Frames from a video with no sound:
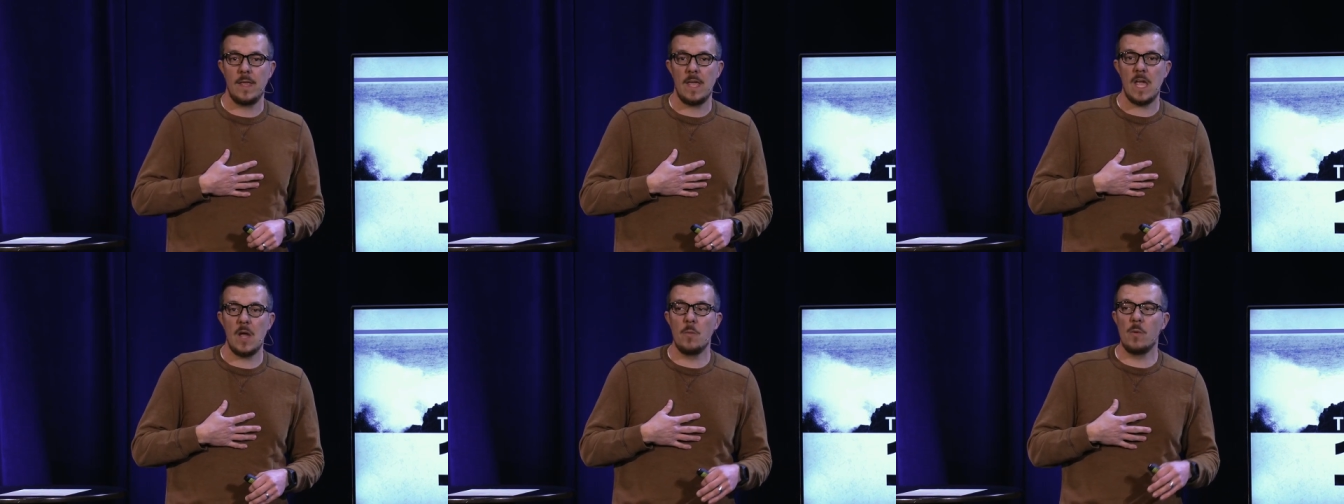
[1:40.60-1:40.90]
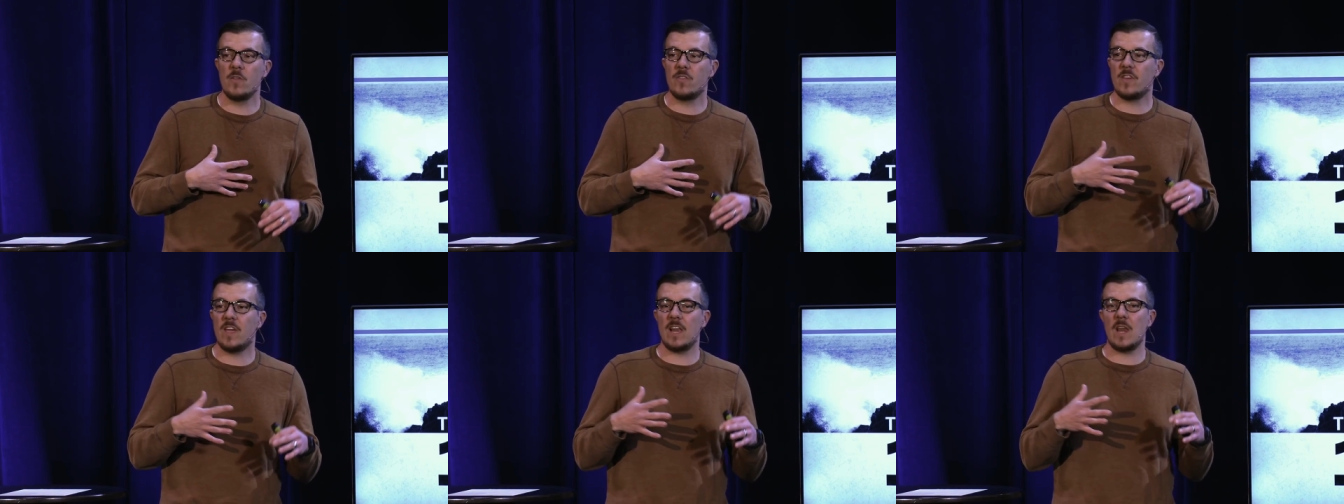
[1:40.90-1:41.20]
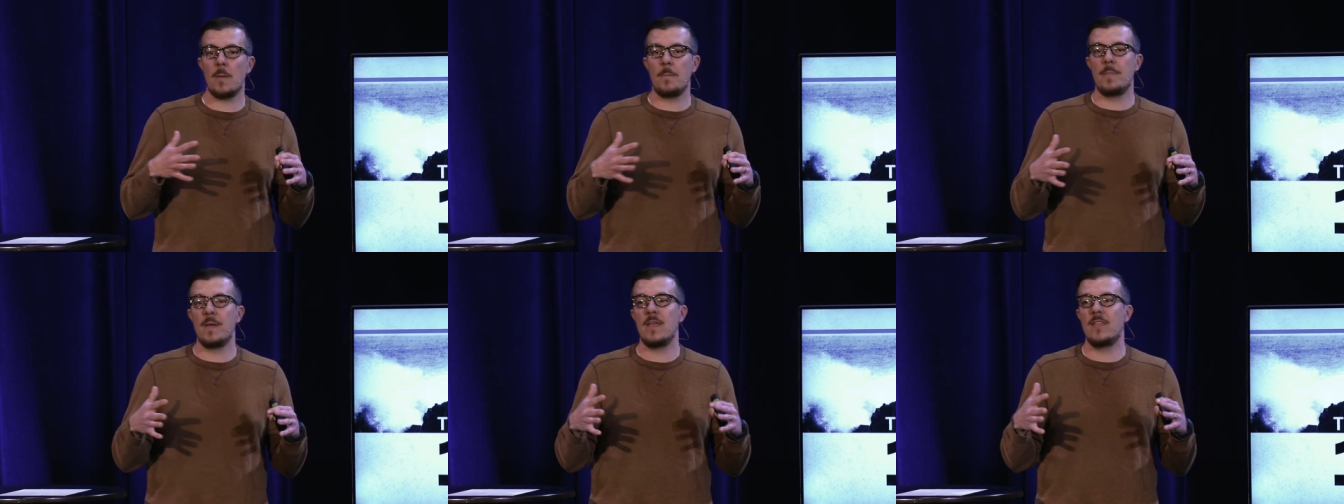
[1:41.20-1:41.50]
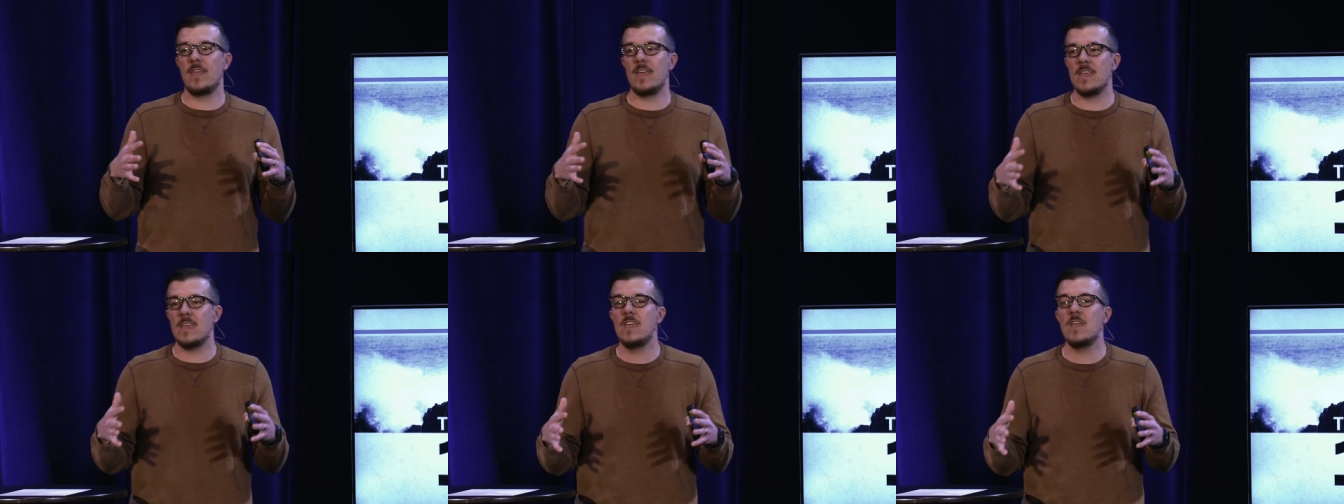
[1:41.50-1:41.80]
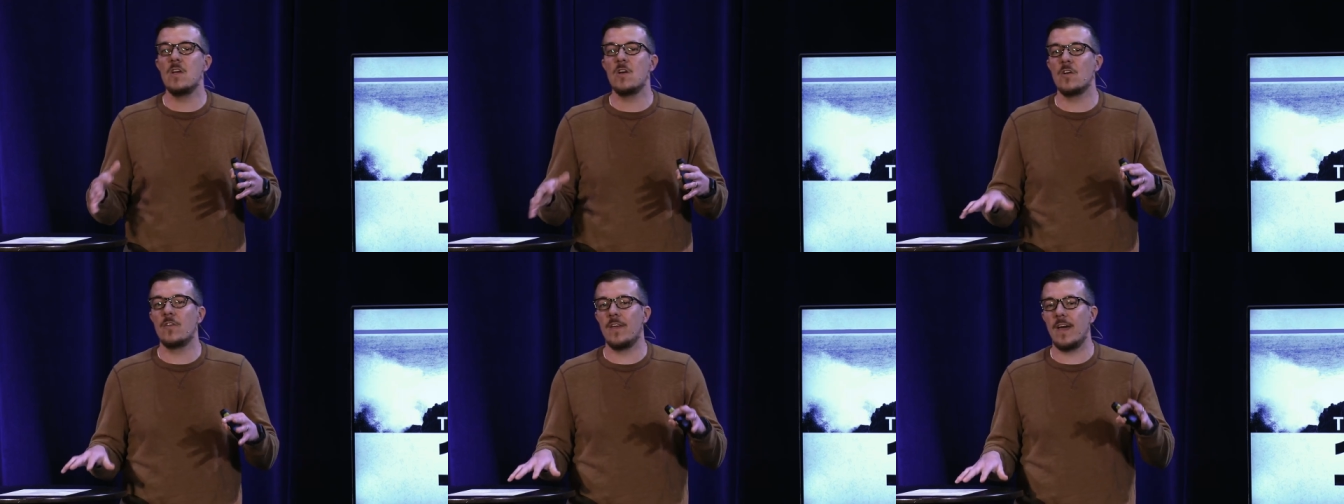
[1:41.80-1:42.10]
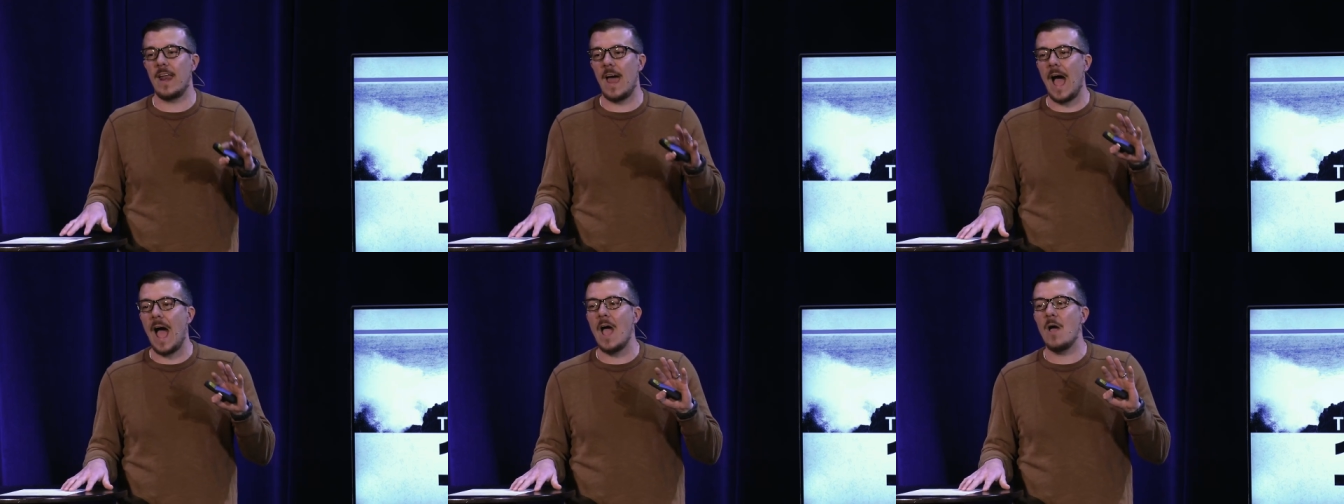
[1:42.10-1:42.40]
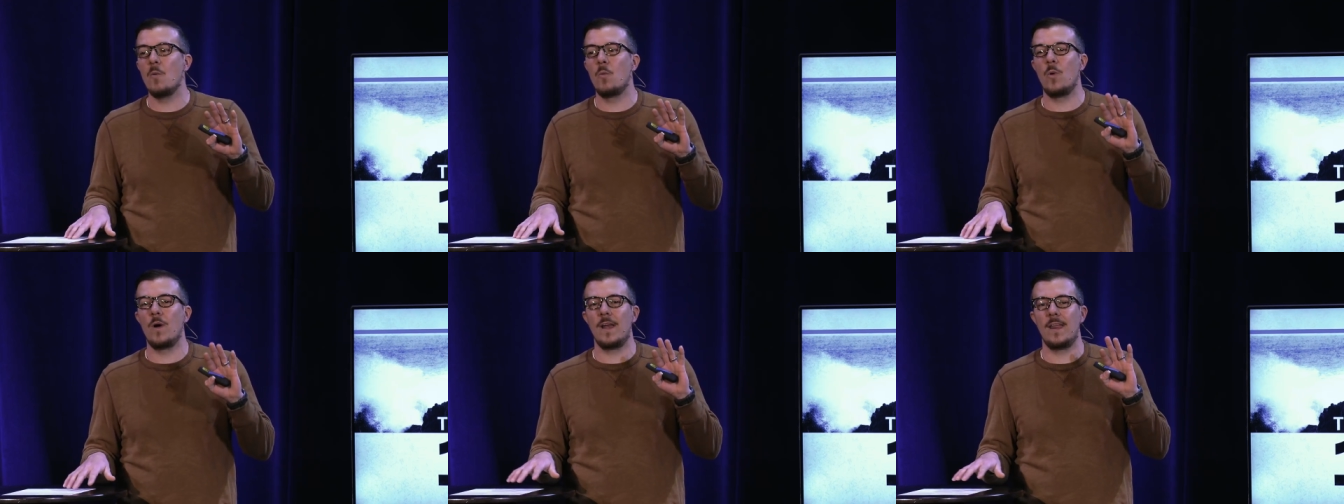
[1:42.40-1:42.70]
it was going to be the year that
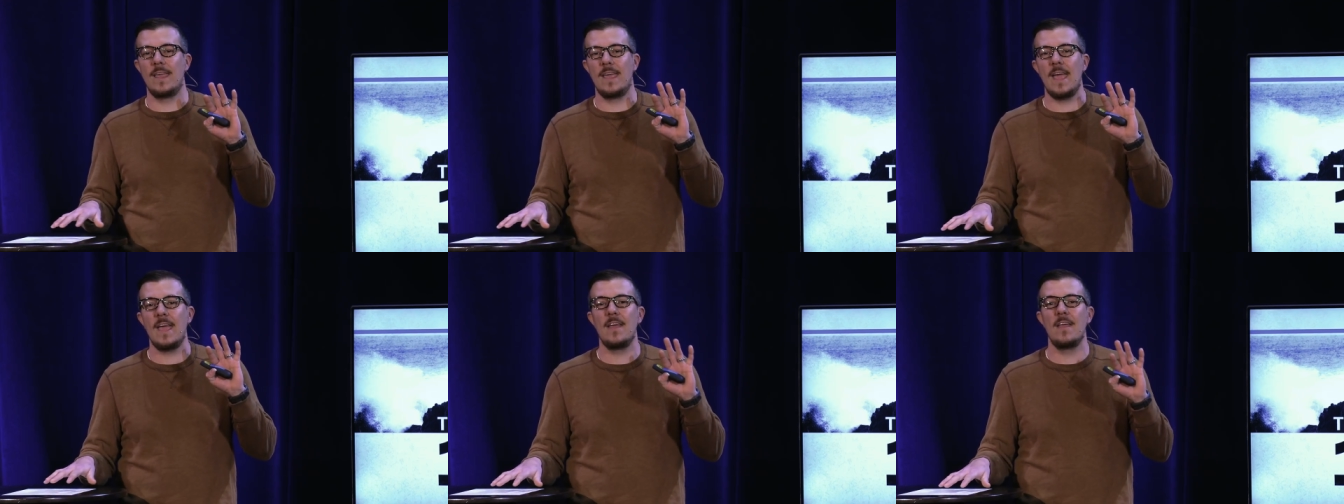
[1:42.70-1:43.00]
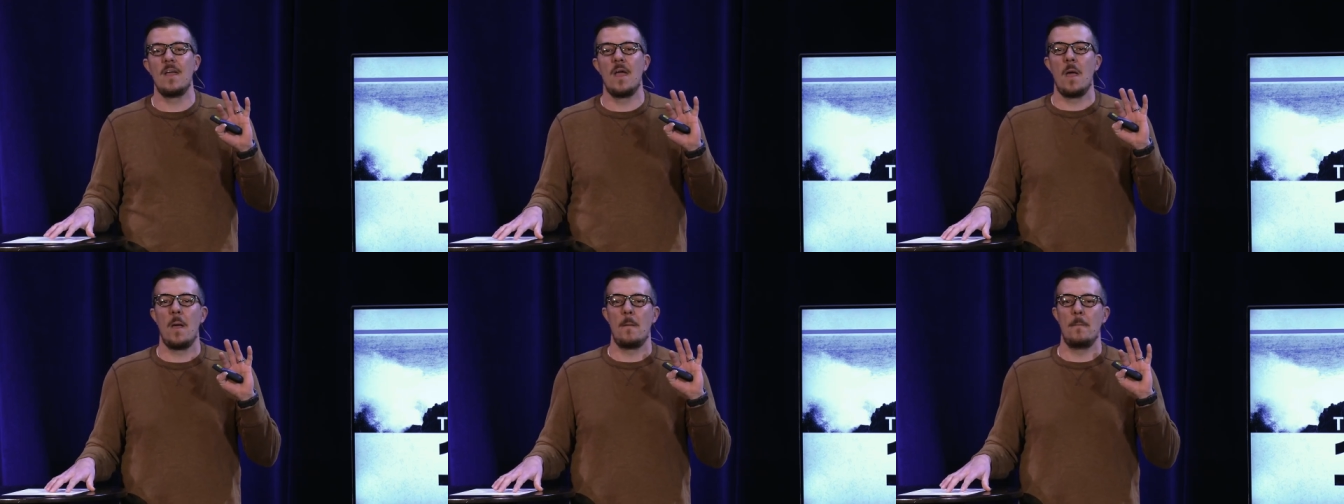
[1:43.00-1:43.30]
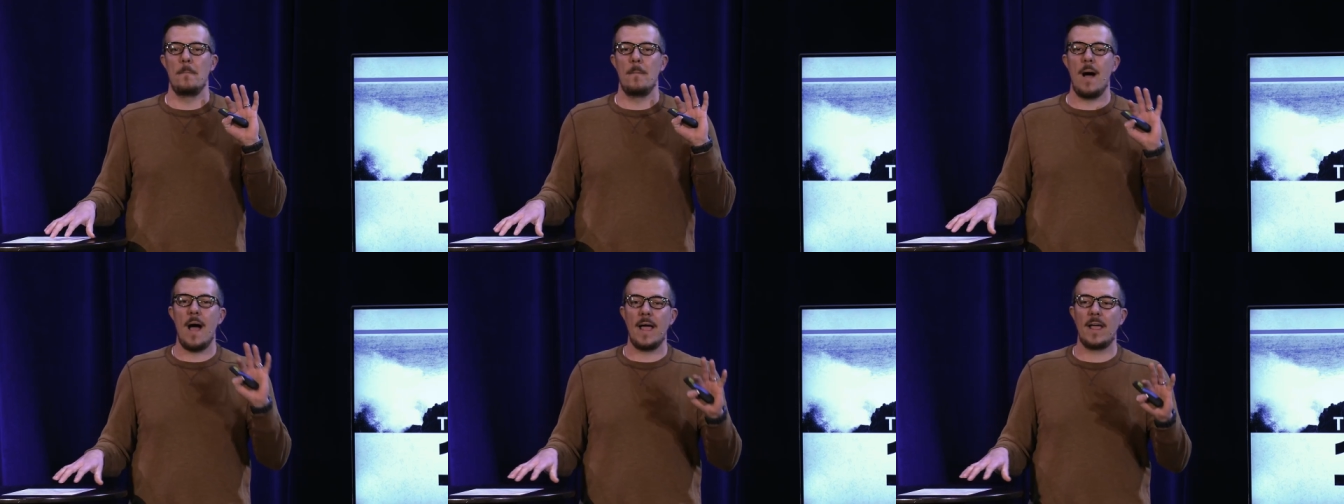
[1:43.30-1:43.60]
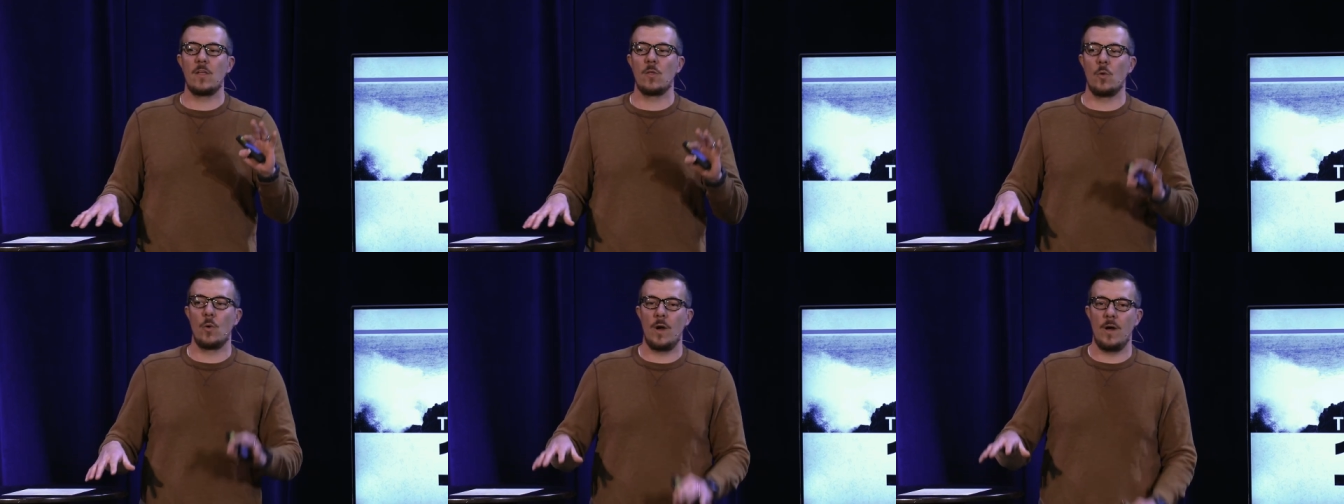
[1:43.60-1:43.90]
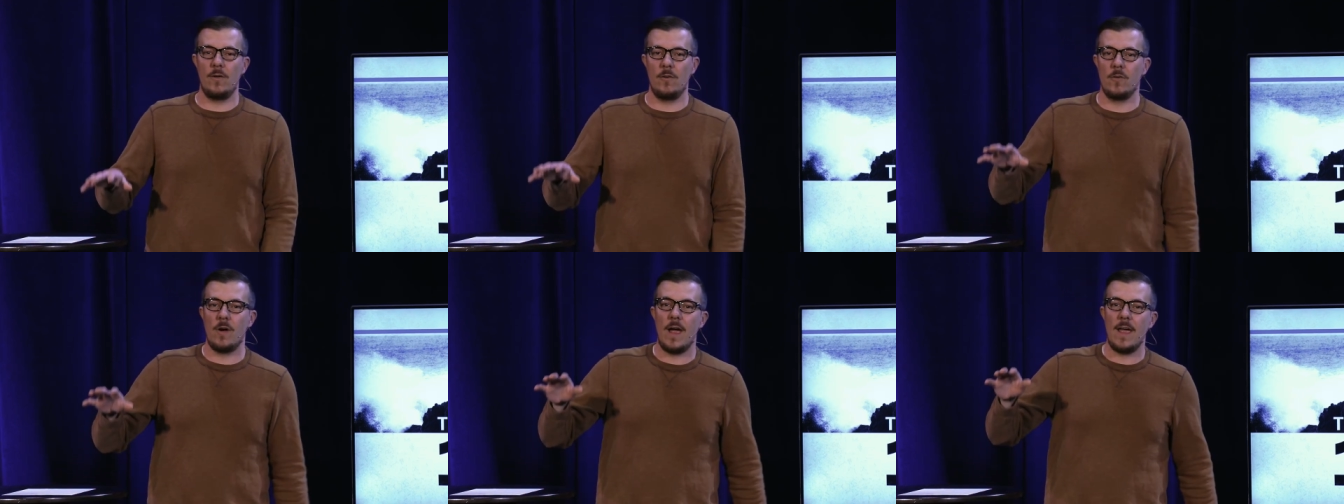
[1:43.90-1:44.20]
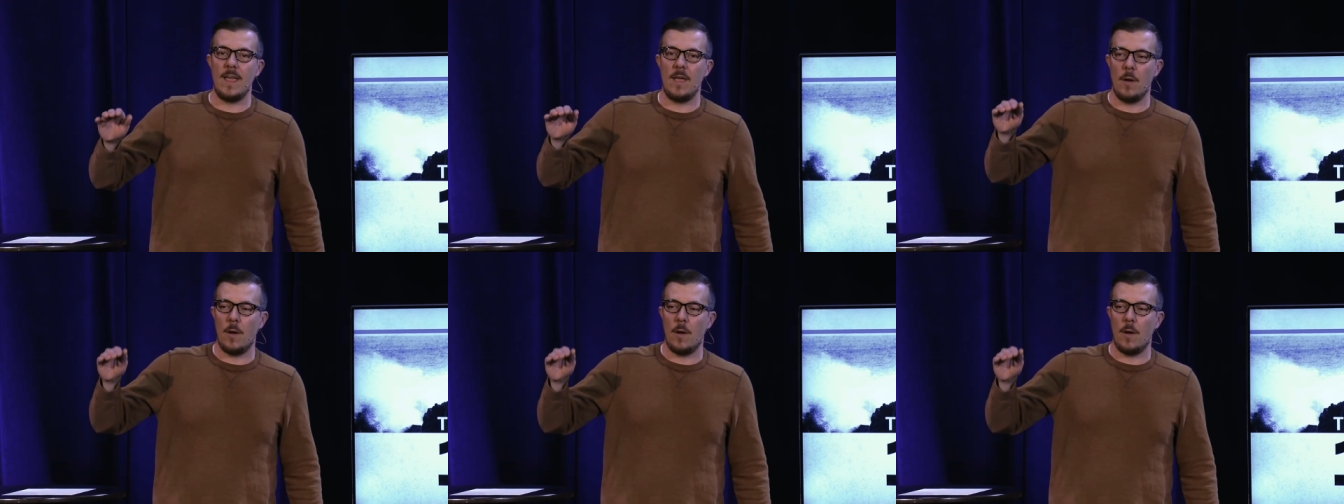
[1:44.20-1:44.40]
I would get my glory, right?